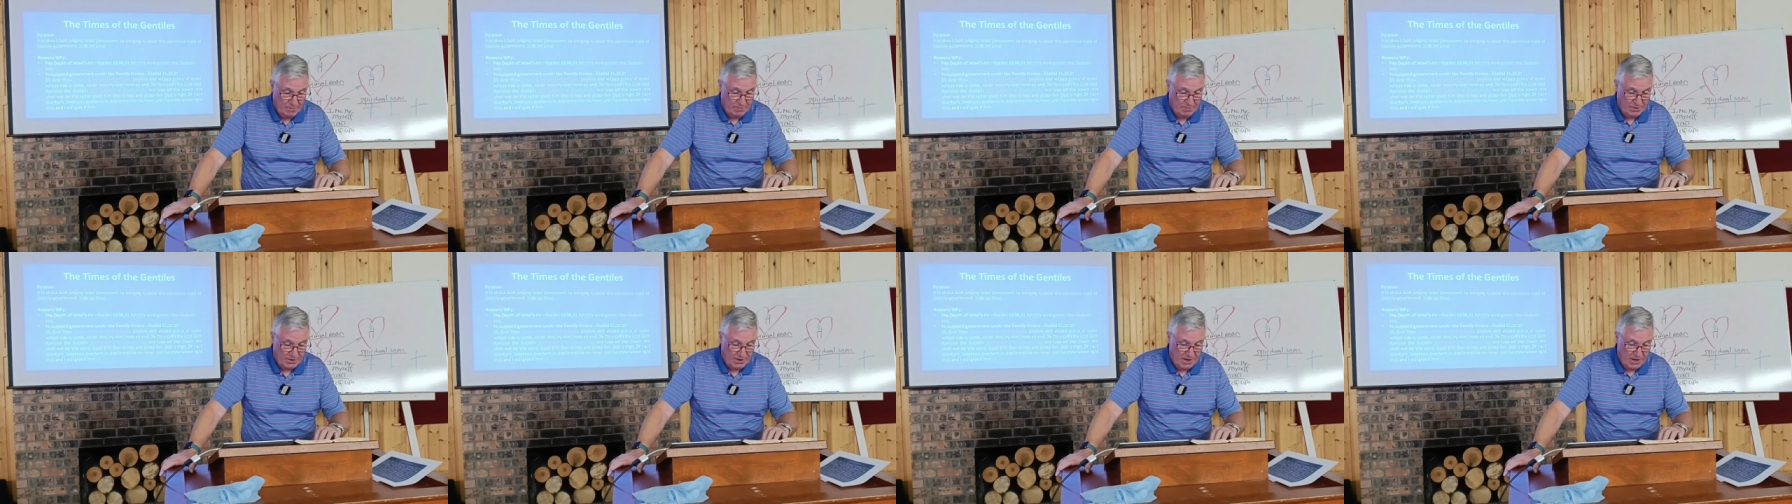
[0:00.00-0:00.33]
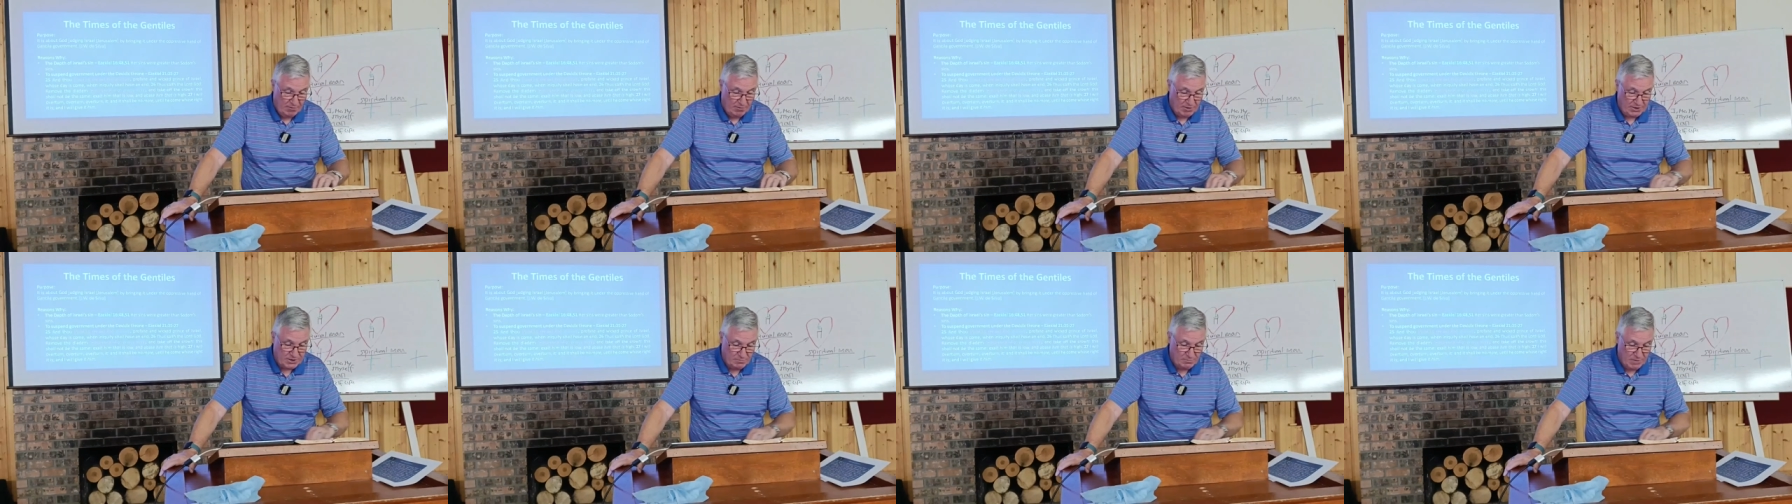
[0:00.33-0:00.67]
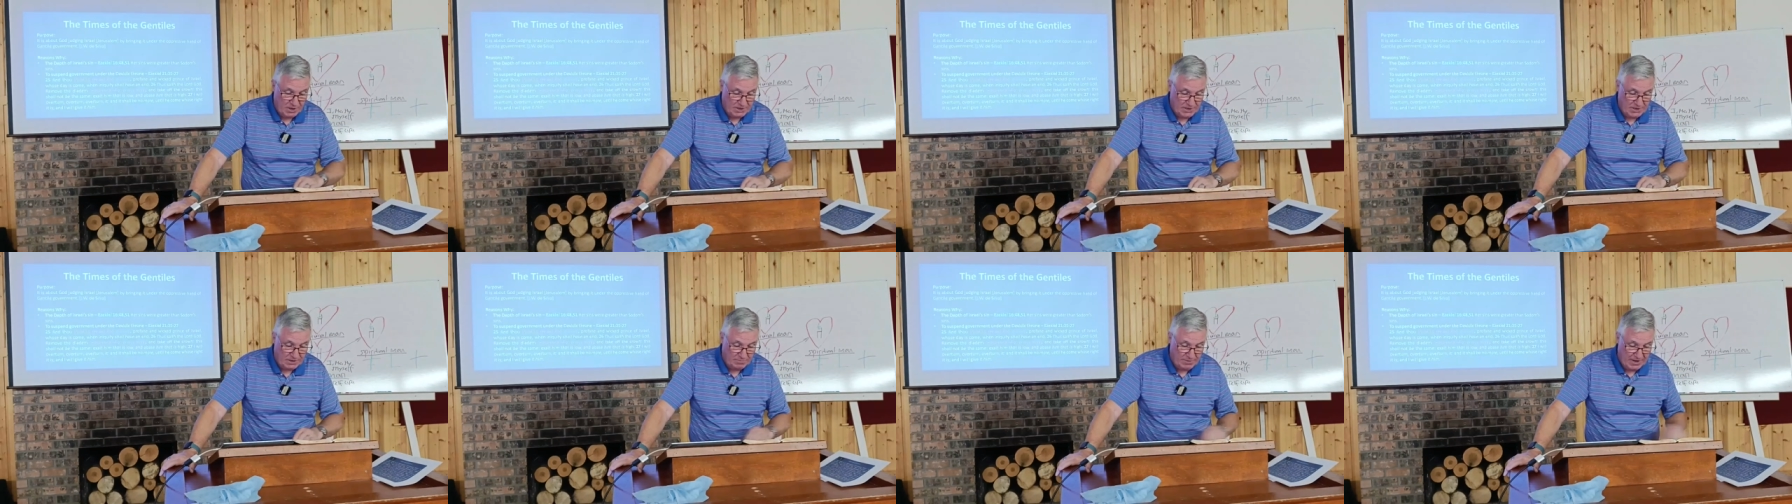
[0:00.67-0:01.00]
but thou hast
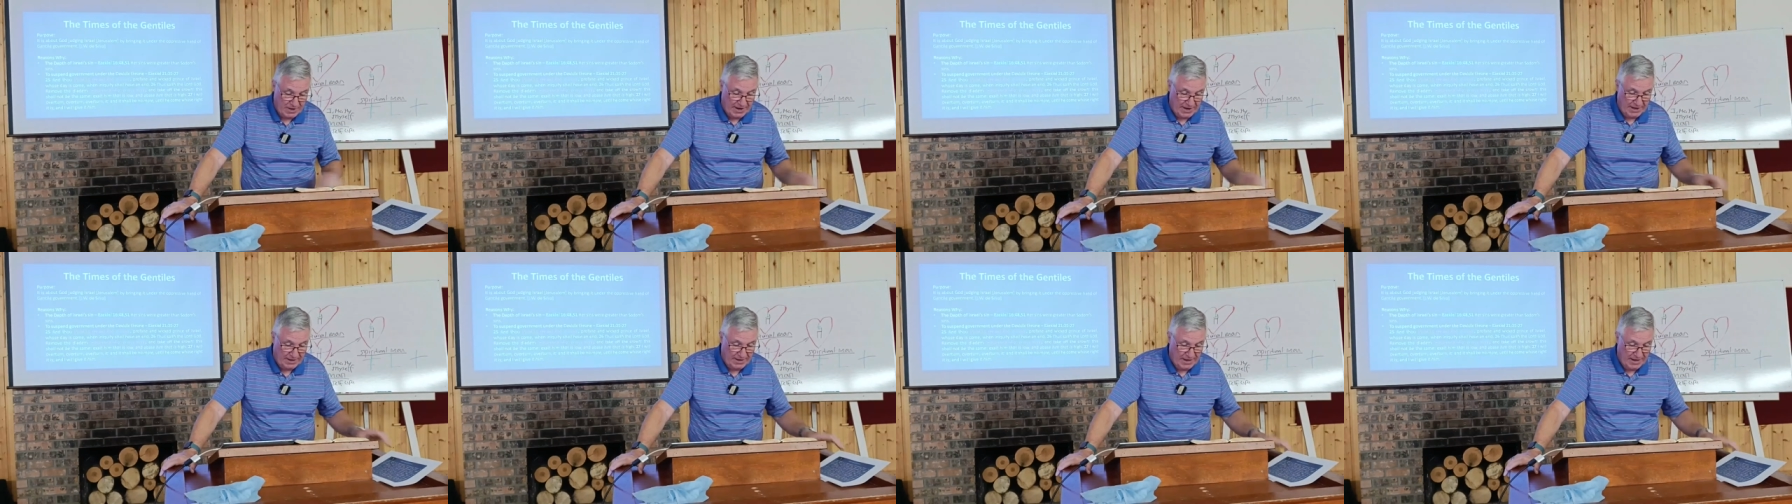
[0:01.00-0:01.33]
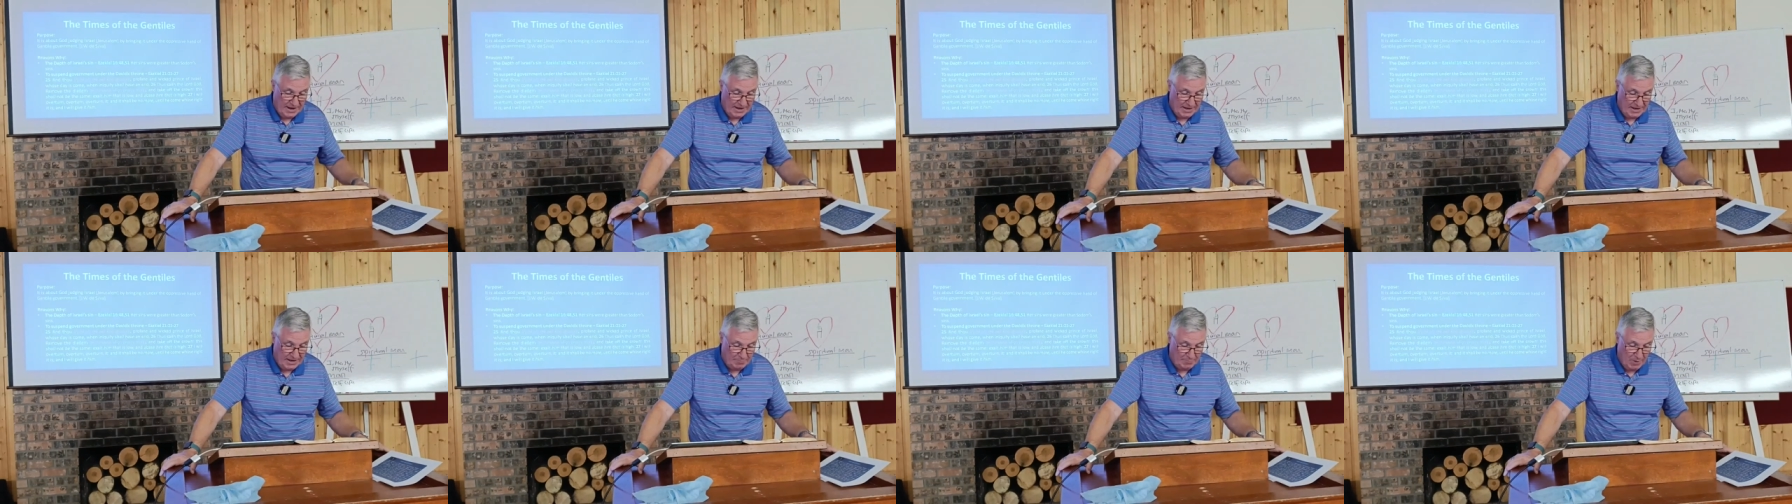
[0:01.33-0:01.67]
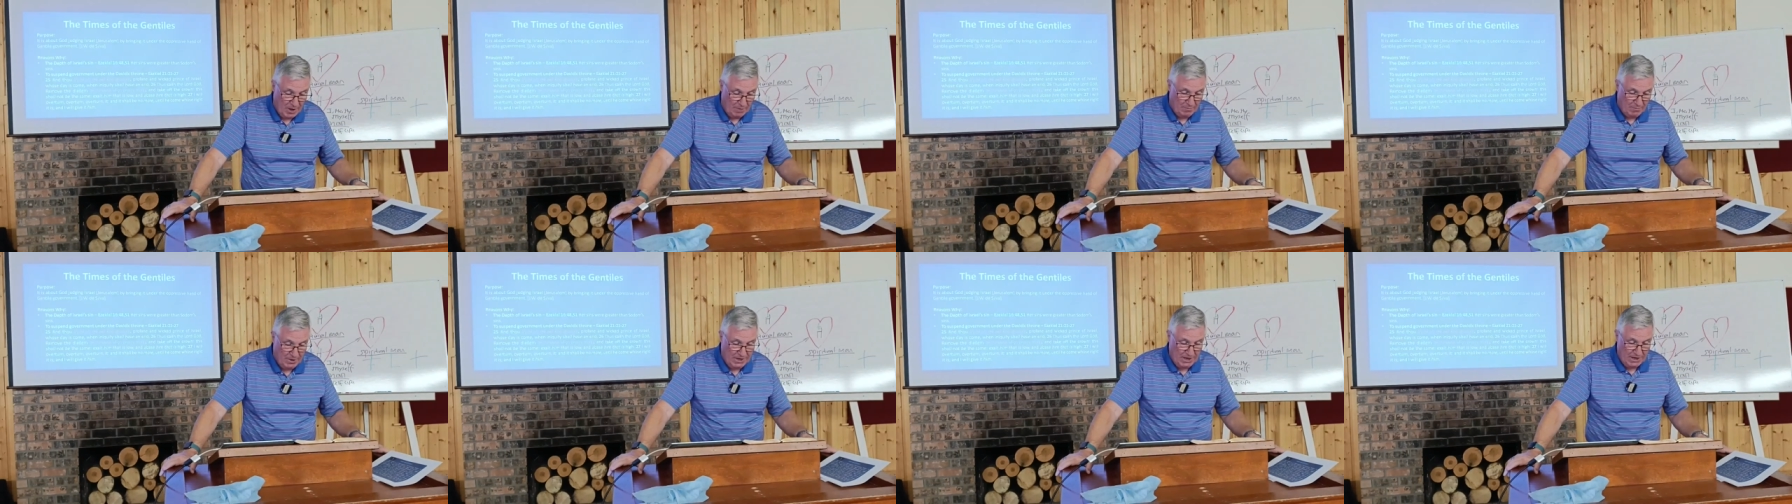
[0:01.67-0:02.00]
multiplied thine
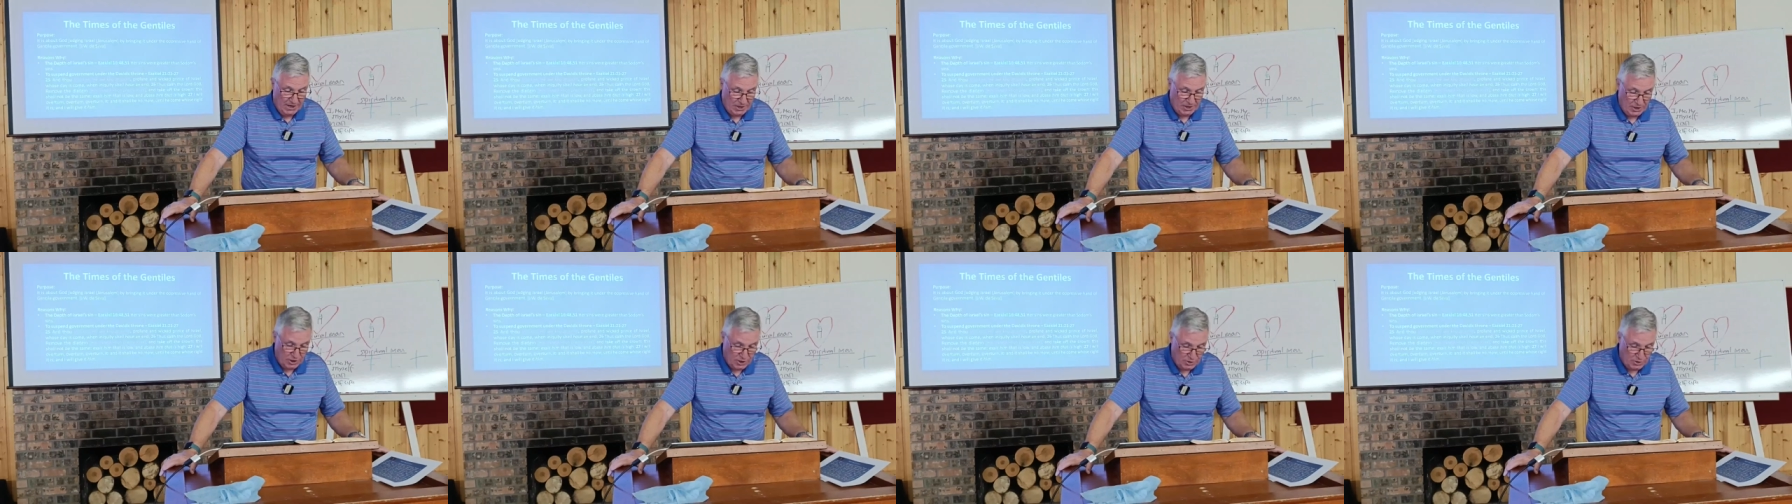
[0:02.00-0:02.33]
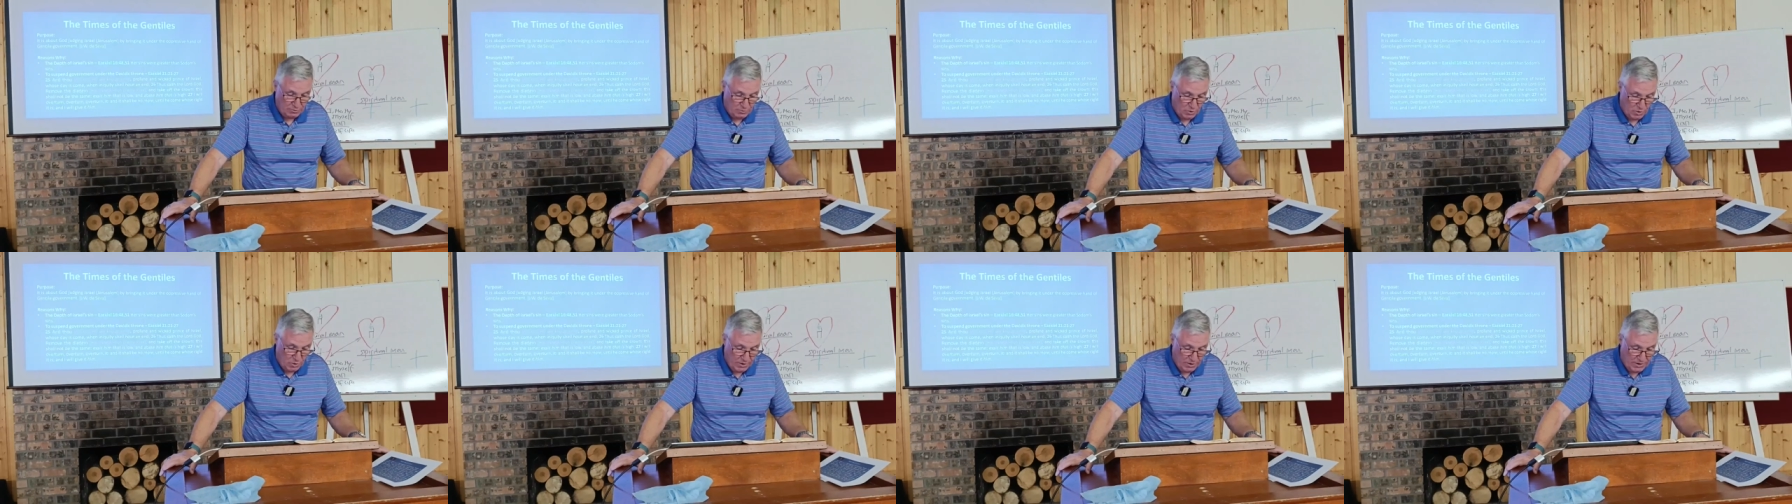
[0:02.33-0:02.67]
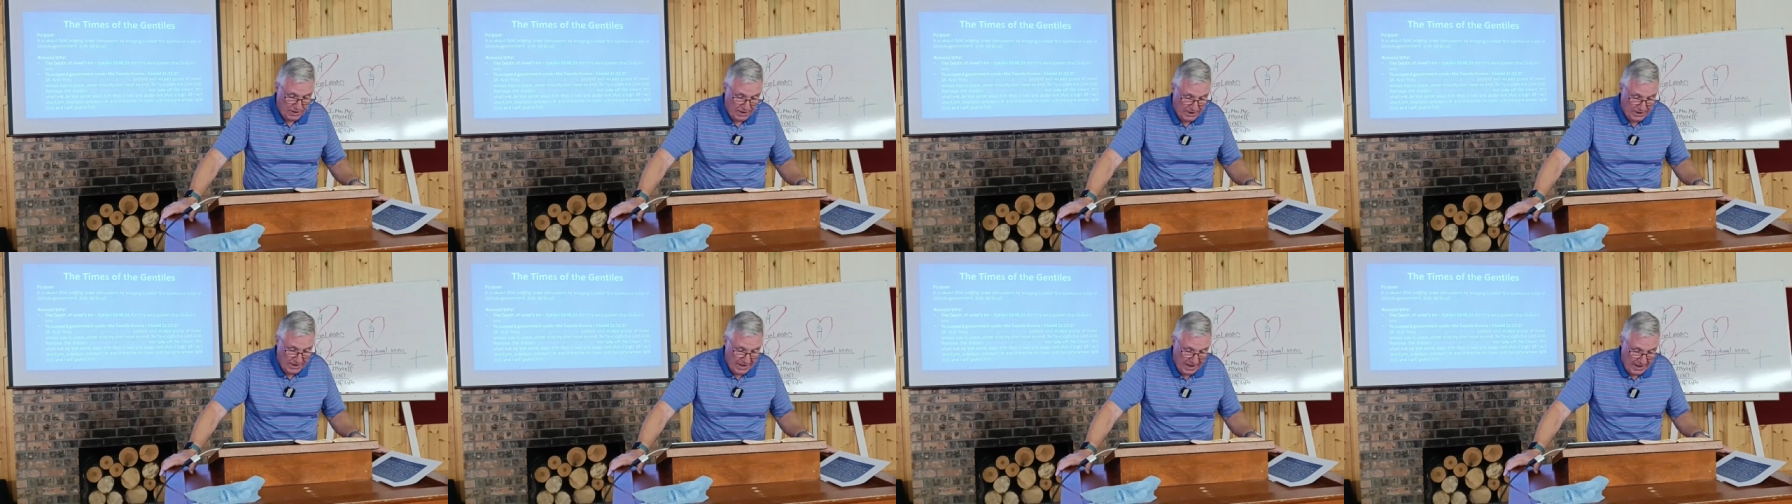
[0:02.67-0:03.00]
abominations more
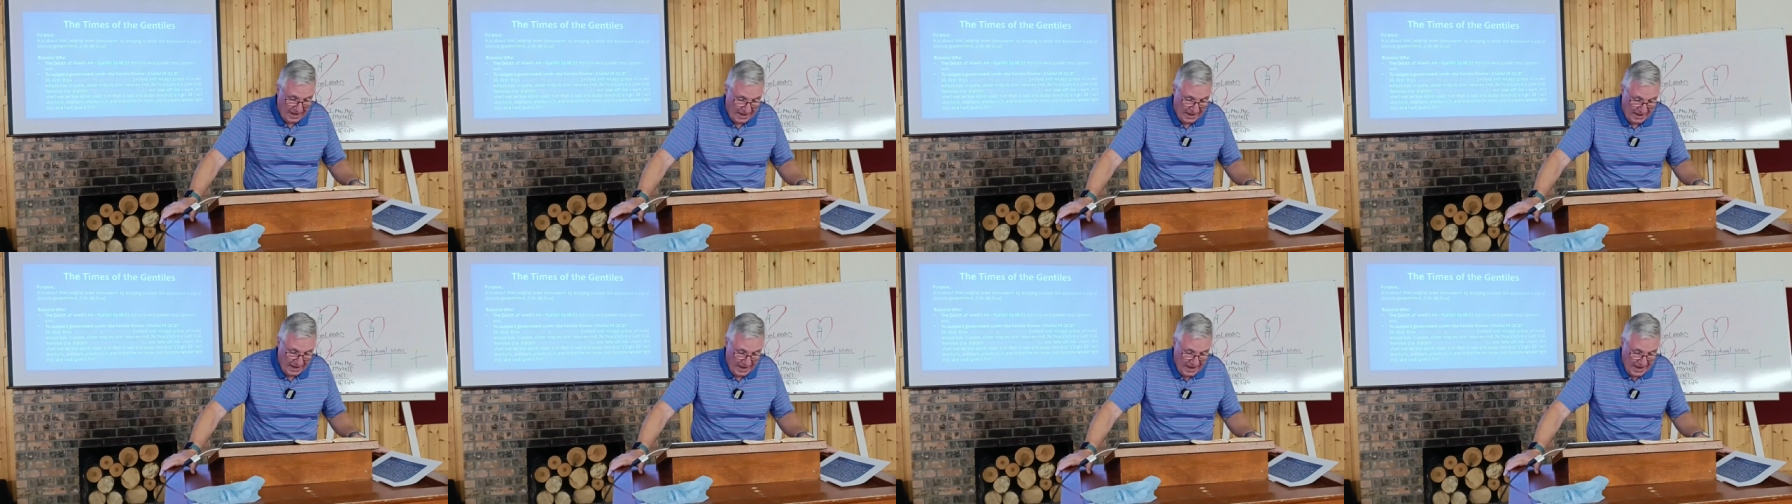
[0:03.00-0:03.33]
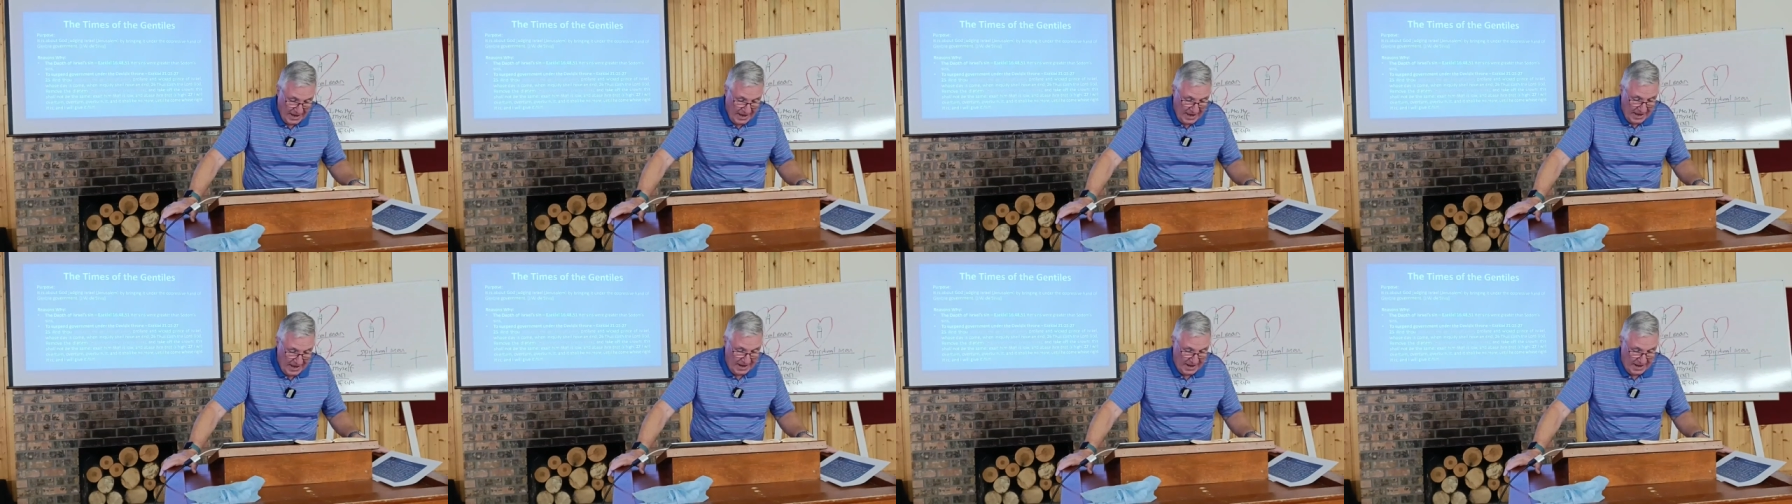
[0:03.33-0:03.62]
than they,